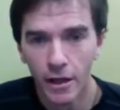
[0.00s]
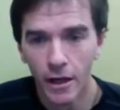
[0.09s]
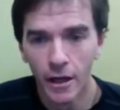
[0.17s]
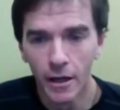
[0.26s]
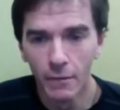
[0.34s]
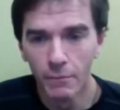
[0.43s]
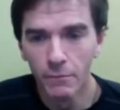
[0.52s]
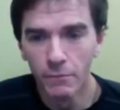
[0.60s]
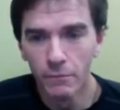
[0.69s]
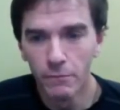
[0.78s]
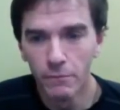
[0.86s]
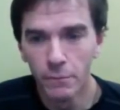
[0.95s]

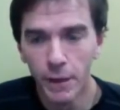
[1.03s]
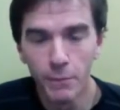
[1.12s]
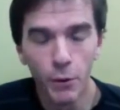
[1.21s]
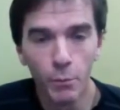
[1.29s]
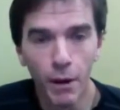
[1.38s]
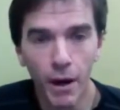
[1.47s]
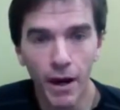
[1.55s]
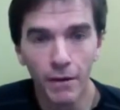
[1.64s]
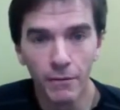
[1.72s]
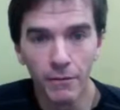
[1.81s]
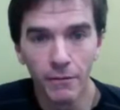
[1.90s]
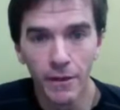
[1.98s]
People who
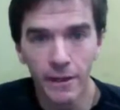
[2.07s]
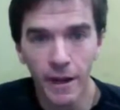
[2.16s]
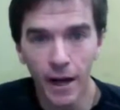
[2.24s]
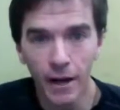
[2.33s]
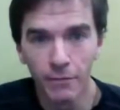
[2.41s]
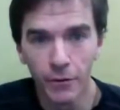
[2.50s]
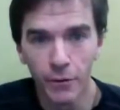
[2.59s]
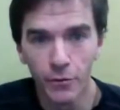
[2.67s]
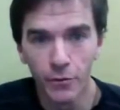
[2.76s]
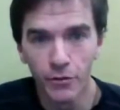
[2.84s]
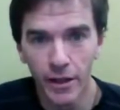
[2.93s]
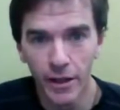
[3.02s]
buy the
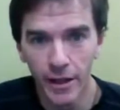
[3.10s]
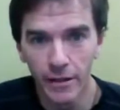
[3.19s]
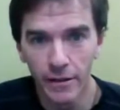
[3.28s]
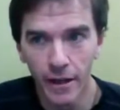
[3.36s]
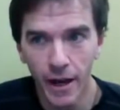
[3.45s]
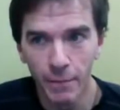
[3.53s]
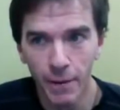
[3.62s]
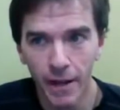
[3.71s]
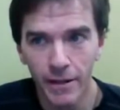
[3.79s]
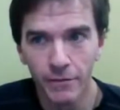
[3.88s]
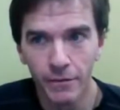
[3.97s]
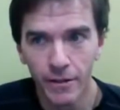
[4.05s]
iPhones and
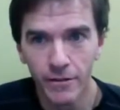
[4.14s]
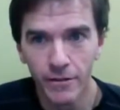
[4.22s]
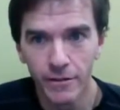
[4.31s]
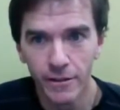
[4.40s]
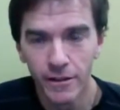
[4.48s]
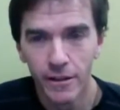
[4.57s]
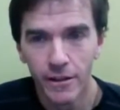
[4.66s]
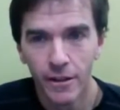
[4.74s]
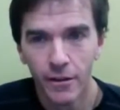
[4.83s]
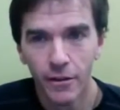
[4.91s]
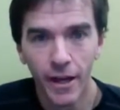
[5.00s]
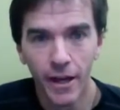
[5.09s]
iPad devices,
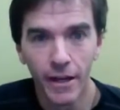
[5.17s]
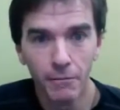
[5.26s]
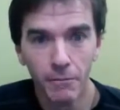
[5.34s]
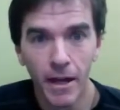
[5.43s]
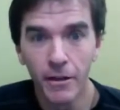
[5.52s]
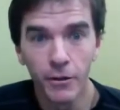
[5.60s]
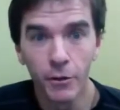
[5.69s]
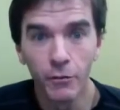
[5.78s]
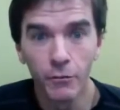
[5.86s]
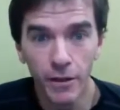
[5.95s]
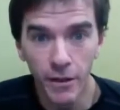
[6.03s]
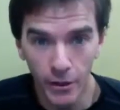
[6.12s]
they edit their
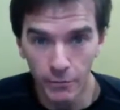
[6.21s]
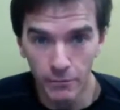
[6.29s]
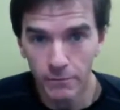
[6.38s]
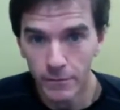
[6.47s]
own video